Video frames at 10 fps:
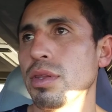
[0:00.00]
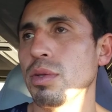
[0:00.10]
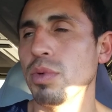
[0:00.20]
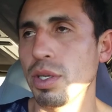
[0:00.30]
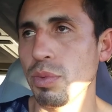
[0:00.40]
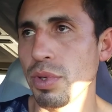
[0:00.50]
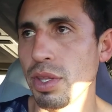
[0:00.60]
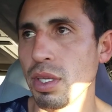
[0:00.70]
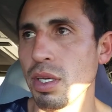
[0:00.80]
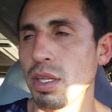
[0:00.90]
The one
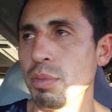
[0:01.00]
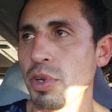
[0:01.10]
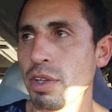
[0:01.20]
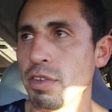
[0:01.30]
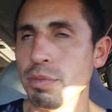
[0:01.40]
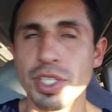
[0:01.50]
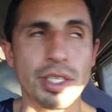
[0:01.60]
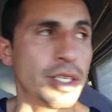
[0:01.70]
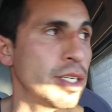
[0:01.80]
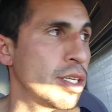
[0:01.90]
with the mother of
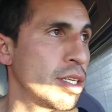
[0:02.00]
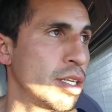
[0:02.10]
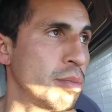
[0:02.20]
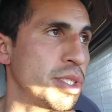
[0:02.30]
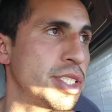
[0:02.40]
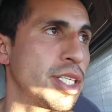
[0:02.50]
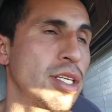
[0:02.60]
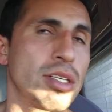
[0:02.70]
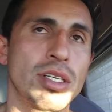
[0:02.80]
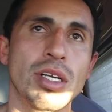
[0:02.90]
me in
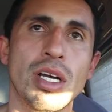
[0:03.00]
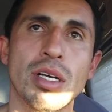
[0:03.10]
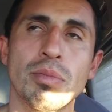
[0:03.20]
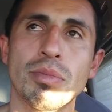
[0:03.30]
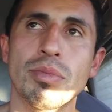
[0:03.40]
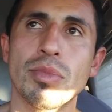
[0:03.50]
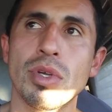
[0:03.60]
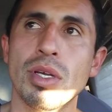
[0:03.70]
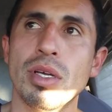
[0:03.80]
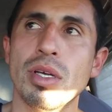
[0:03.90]
particular
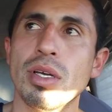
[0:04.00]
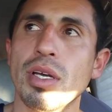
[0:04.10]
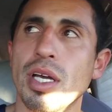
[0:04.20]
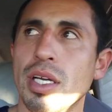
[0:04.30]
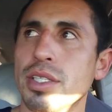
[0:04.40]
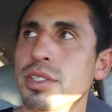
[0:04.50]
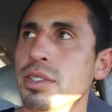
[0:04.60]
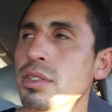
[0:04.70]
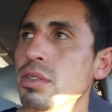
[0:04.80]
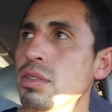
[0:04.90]

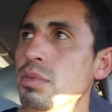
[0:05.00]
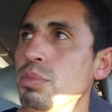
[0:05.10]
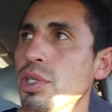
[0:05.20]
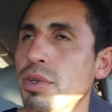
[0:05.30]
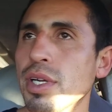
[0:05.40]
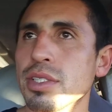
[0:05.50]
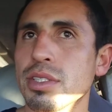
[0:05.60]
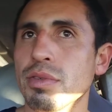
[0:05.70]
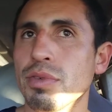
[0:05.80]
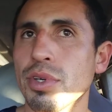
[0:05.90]
has
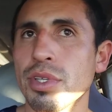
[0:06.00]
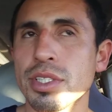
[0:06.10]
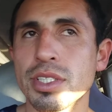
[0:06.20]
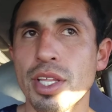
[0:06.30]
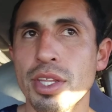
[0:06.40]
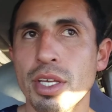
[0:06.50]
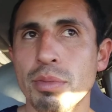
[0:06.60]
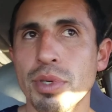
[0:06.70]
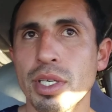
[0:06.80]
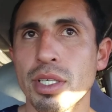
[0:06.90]
progressed the furthest, I
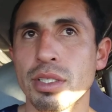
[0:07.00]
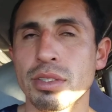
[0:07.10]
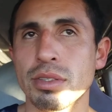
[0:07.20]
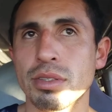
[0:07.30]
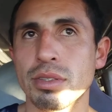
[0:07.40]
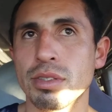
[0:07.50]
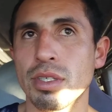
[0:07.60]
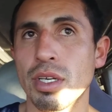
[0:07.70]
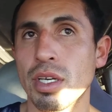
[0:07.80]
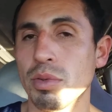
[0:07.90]
think, because
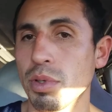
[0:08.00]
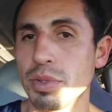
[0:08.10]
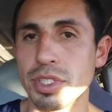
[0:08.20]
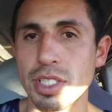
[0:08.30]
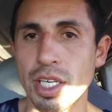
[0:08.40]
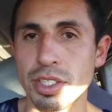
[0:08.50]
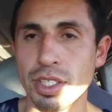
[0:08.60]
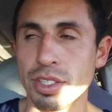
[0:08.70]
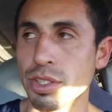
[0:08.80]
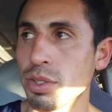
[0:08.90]
we were just at each
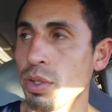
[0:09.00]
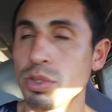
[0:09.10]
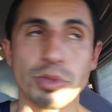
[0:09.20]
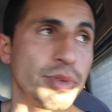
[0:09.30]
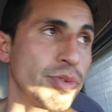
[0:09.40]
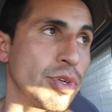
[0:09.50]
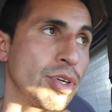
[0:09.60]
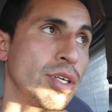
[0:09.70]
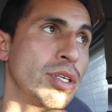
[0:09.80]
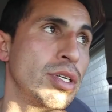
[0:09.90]
other's throats
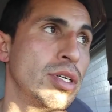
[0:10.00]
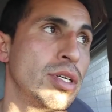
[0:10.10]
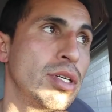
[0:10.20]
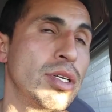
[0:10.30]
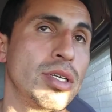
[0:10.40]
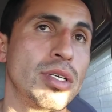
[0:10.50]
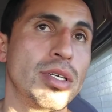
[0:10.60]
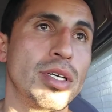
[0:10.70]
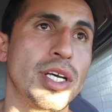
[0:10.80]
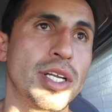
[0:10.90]
before,
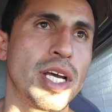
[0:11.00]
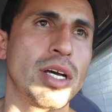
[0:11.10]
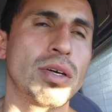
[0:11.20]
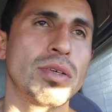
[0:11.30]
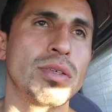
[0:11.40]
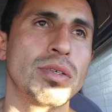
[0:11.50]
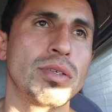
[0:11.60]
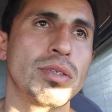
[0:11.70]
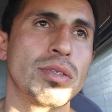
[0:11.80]
and now